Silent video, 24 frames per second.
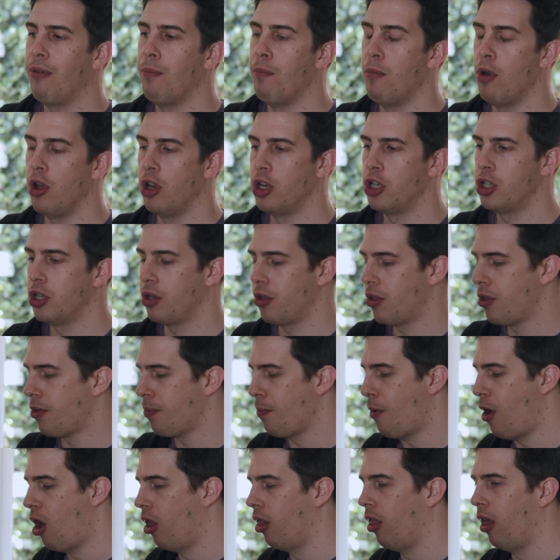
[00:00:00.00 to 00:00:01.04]
a much
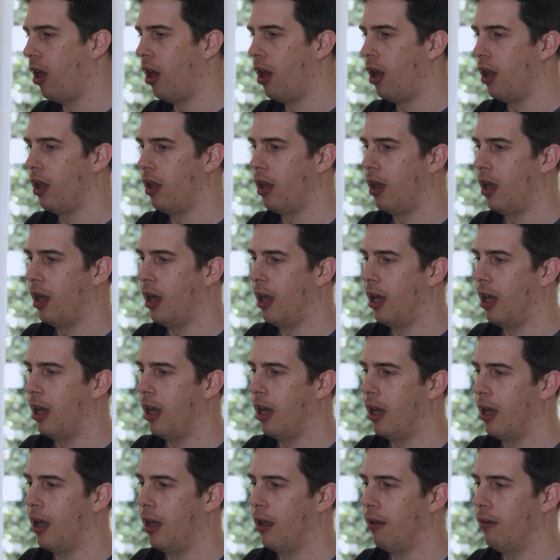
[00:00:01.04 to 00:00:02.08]
smaller
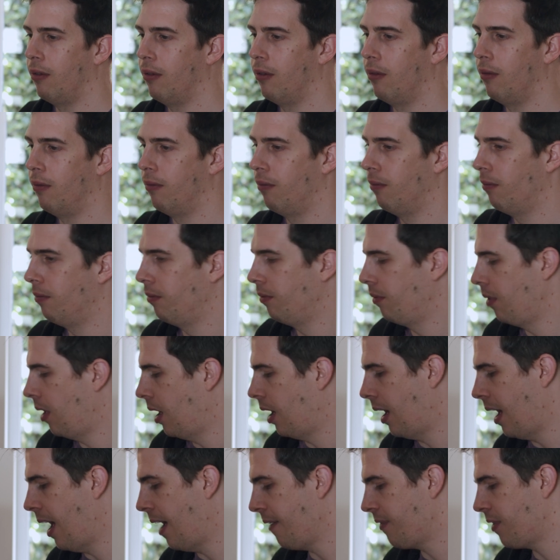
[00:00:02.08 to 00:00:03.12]

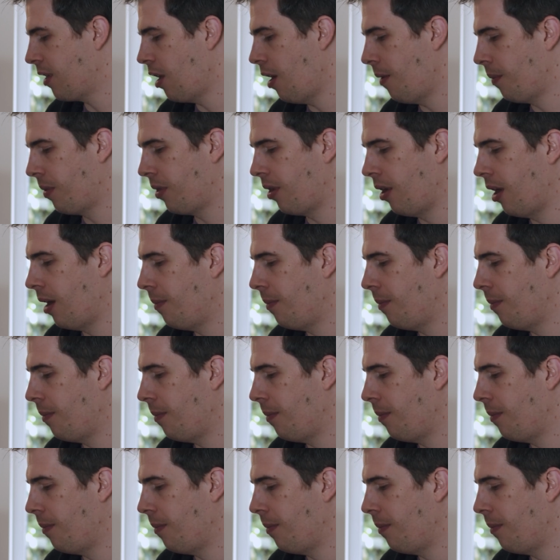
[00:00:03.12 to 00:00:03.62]
f-stop, so